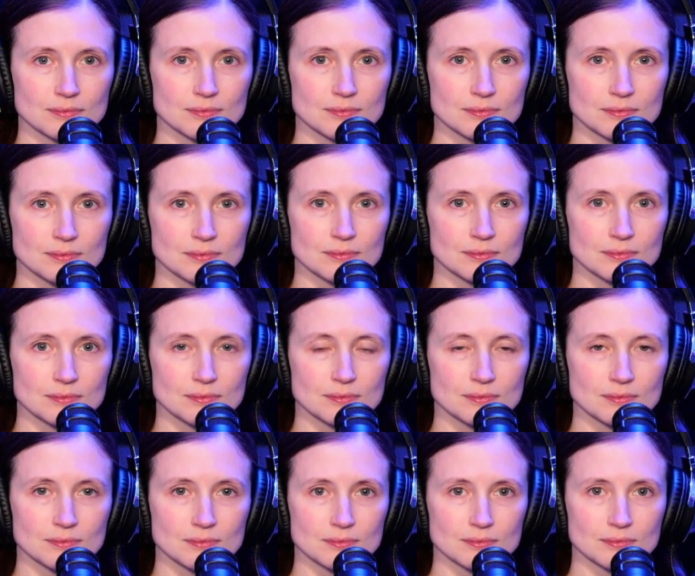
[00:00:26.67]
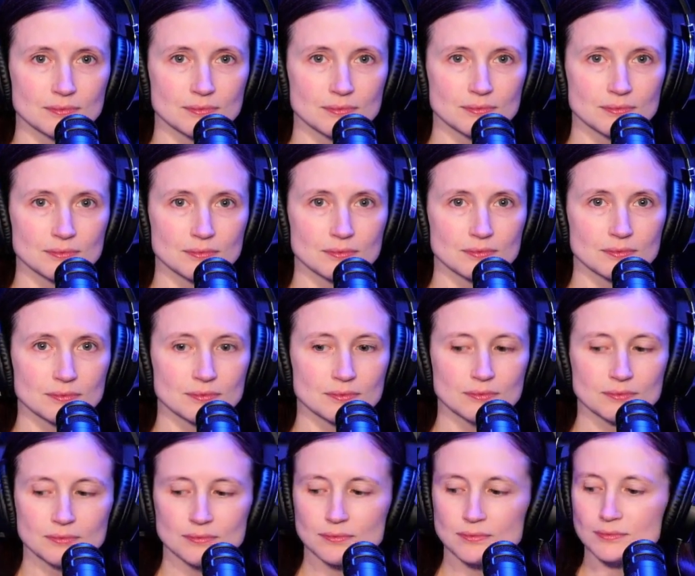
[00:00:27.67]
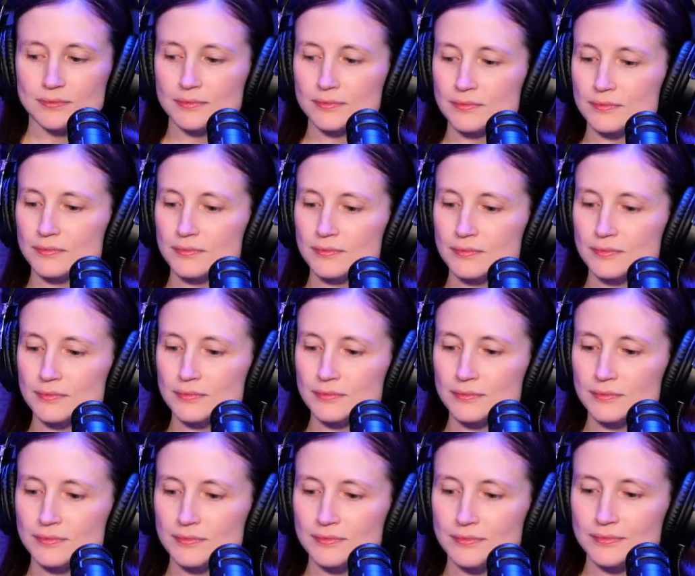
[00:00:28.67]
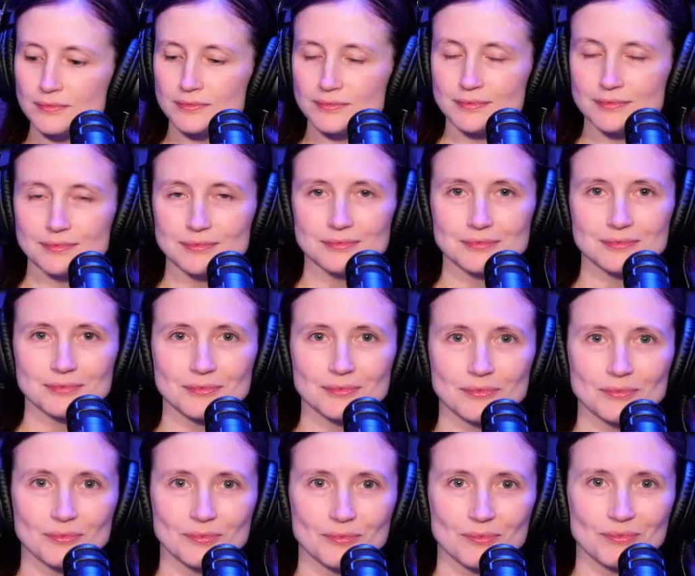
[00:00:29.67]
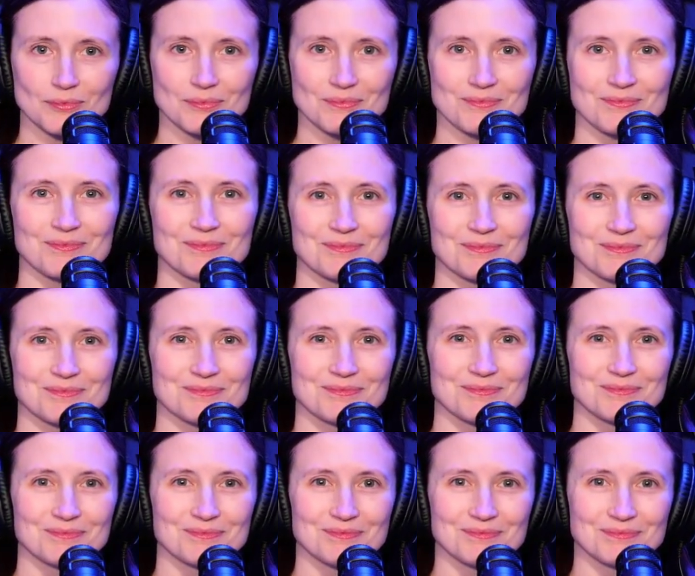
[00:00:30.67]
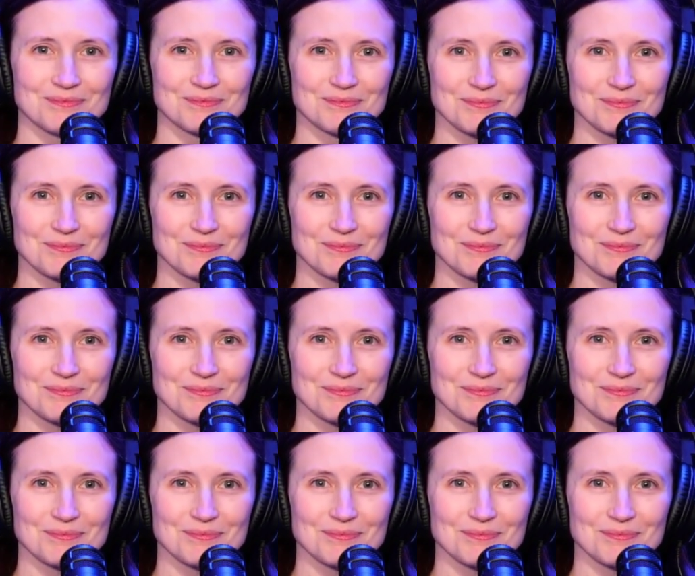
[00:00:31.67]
No words are spoken by the person on screen.